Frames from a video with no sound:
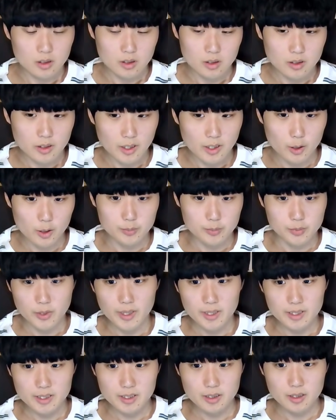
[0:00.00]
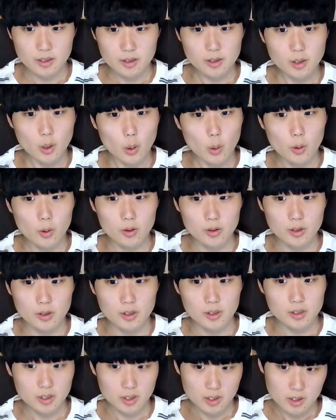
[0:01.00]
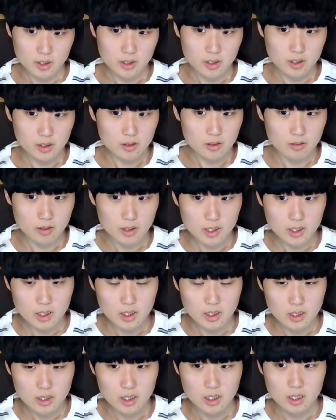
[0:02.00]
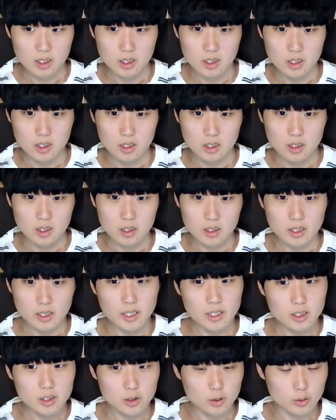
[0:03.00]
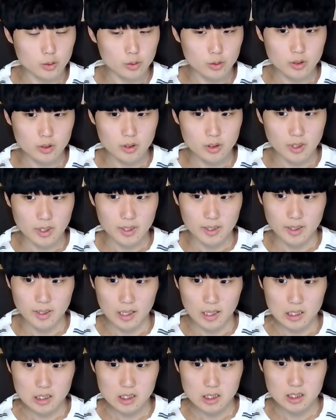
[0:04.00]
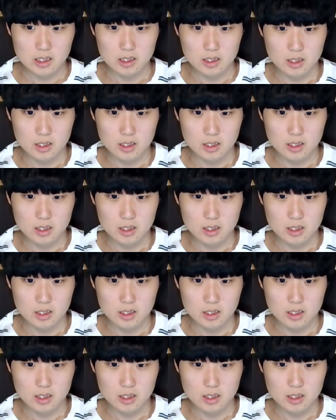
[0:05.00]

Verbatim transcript: their president ordered, right? That is good, I guess.